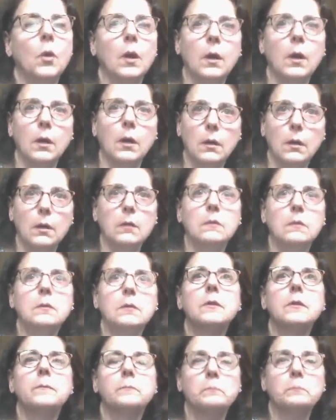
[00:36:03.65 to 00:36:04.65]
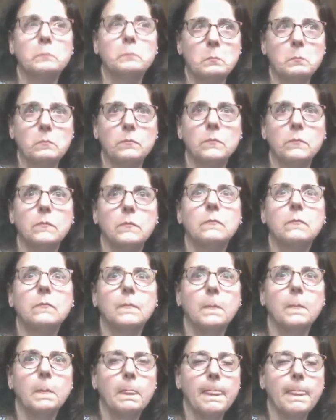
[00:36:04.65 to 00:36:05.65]
'Cause I first encountered this during those
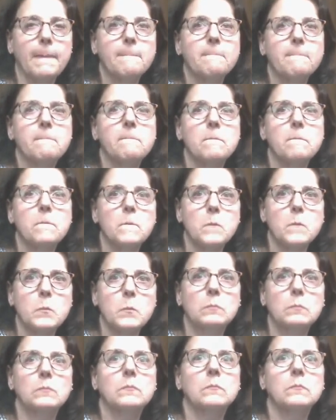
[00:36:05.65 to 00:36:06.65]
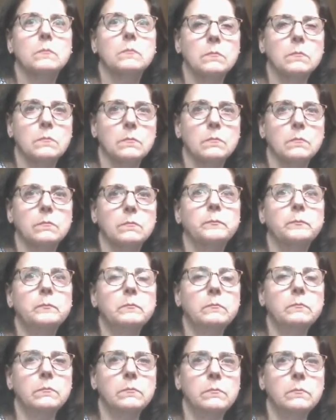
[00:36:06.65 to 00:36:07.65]
big floods we had in, what was it, 2010 or
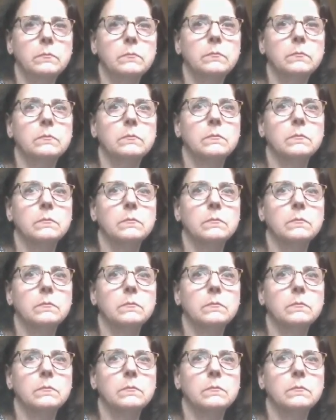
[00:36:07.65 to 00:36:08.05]
2012?